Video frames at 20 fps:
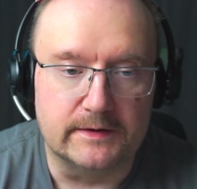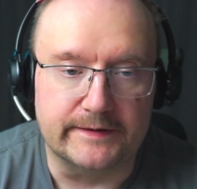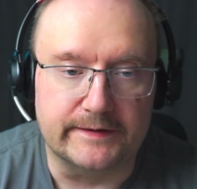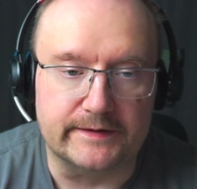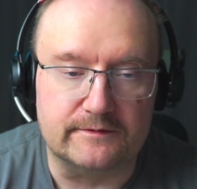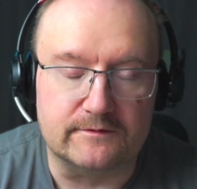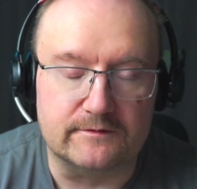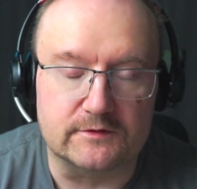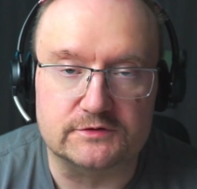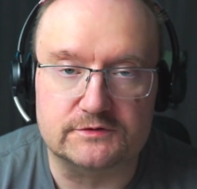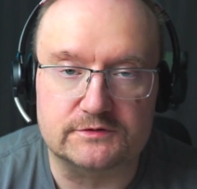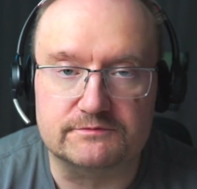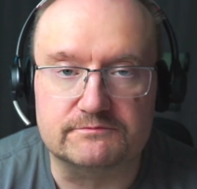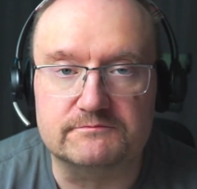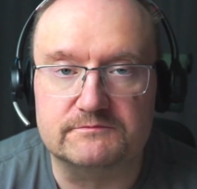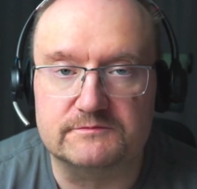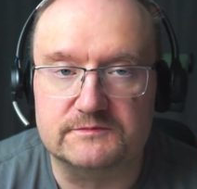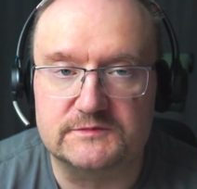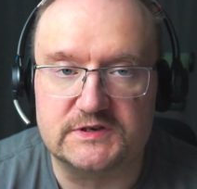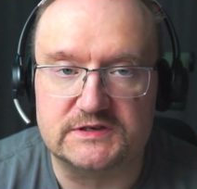It was
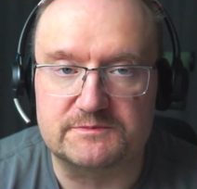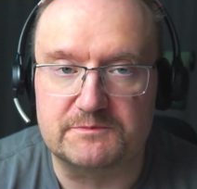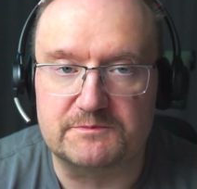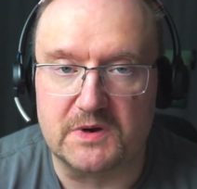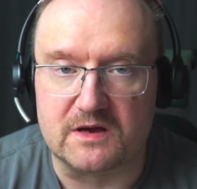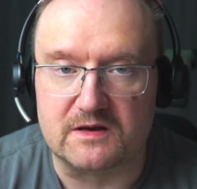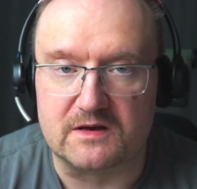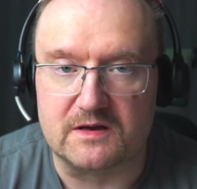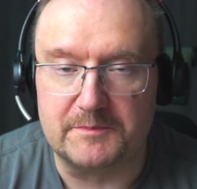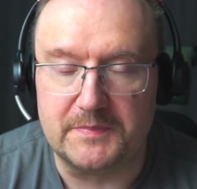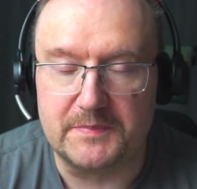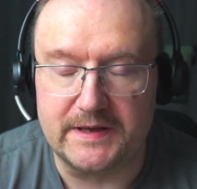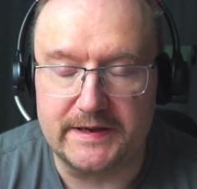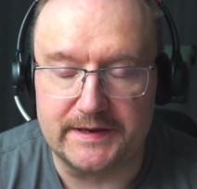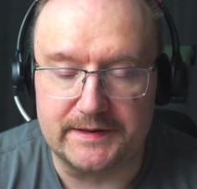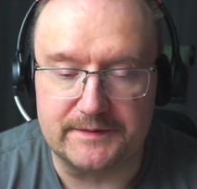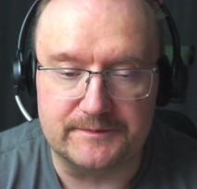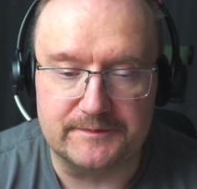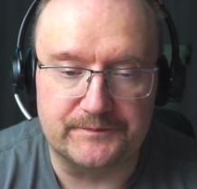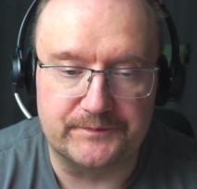just plug and
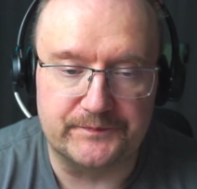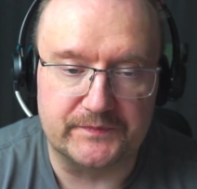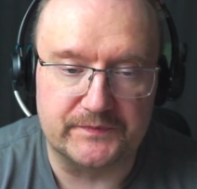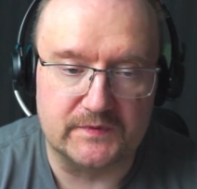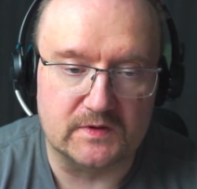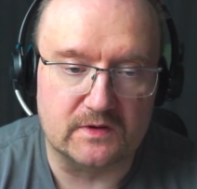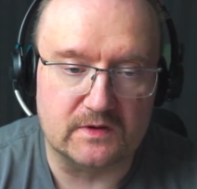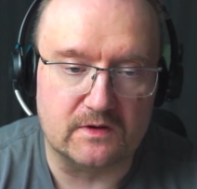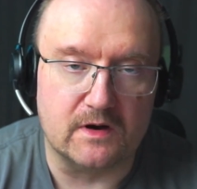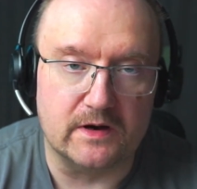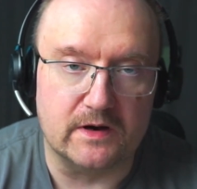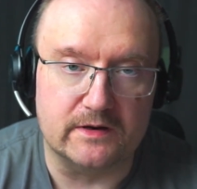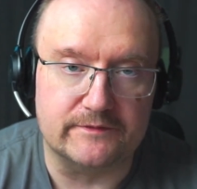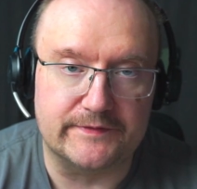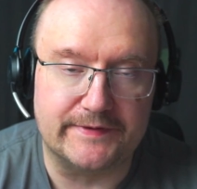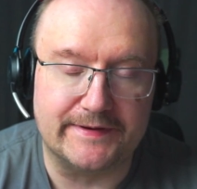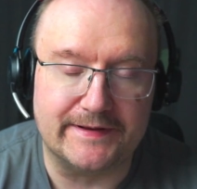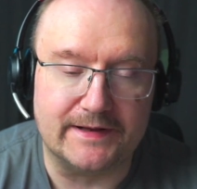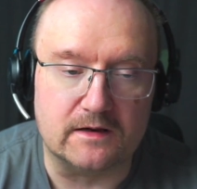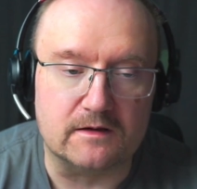play kind
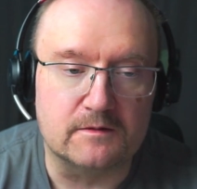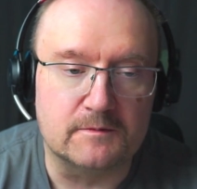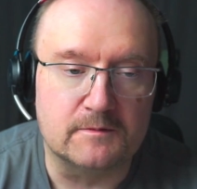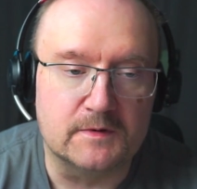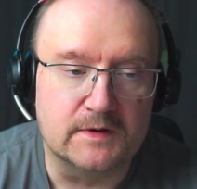of deal,